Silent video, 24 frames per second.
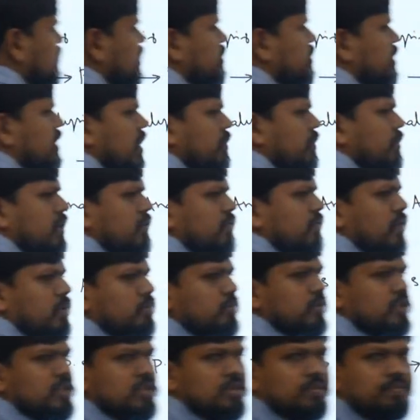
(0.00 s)
be coming from
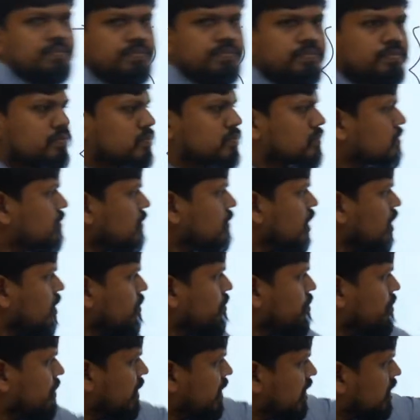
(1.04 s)
this,
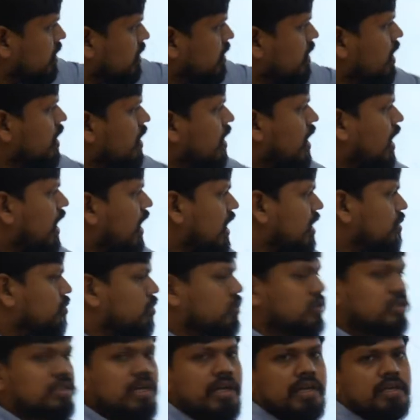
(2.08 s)
many,
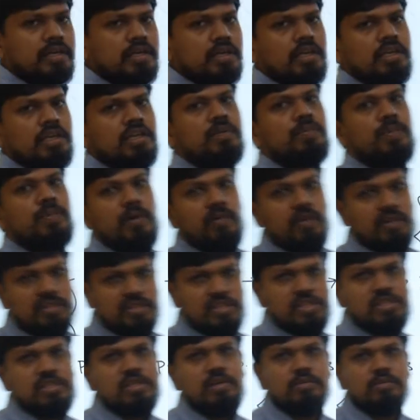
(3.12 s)
almost like in power
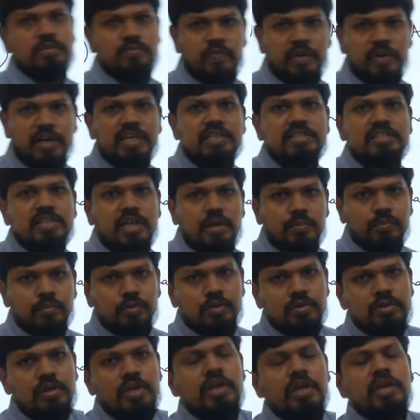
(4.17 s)
systems, for
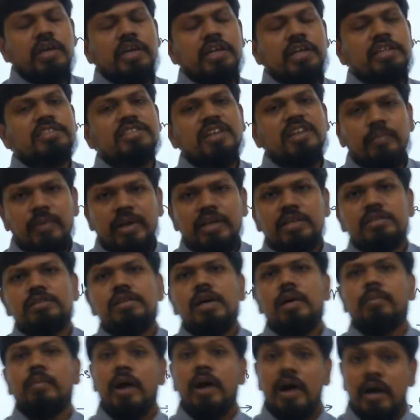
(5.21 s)
example, in some
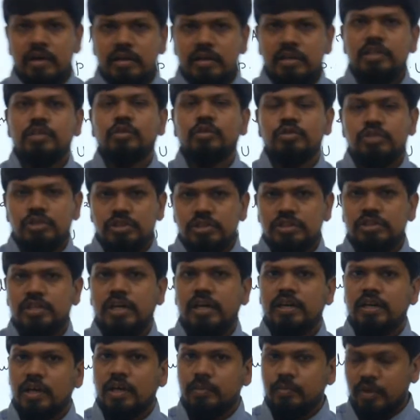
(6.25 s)
exam 100 questions
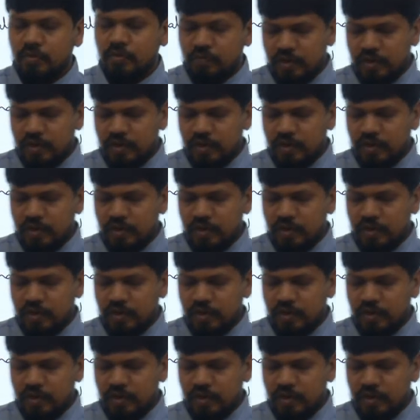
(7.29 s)
are coming for